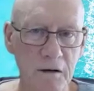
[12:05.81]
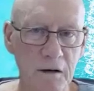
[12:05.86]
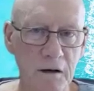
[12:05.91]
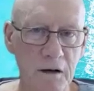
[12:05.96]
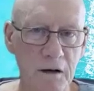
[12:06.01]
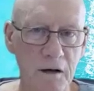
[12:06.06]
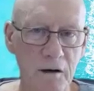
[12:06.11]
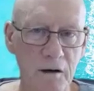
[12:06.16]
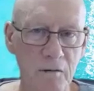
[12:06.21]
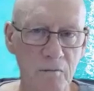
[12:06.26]

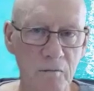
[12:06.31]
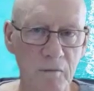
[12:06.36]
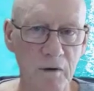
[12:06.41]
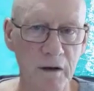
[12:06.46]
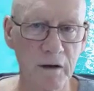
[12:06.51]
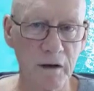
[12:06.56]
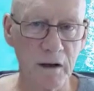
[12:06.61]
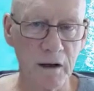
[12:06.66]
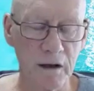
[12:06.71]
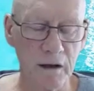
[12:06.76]

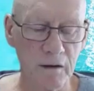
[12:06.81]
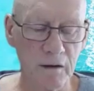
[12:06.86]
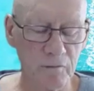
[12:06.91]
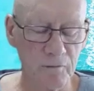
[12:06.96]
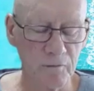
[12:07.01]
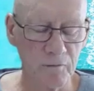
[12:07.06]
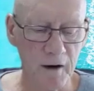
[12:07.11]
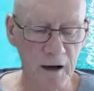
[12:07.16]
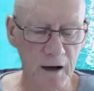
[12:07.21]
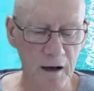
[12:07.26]
And they
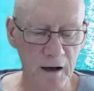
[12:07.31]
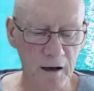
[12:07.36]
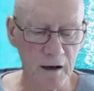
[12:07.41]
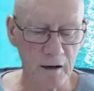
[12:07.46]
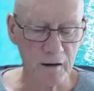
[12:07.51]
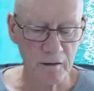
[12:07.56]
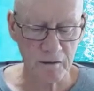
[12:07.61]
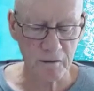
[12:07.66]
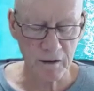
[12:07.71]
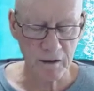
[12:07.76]

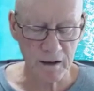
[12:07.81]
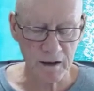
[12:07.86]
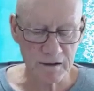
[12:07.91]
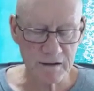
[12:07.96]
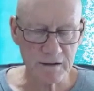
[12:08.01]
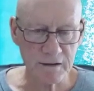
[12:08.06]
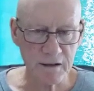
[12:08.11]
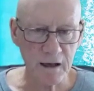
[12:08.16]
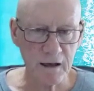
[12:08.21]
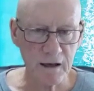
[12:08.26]
far
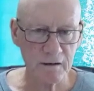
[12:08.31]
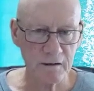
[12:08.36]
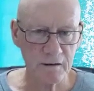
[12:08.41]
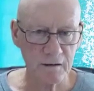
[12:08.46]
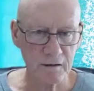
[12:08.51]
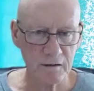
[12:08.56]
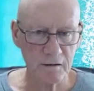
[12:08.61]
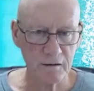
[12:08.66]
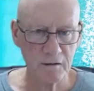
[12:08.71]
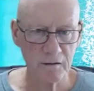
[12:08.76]

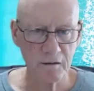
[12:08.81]
extend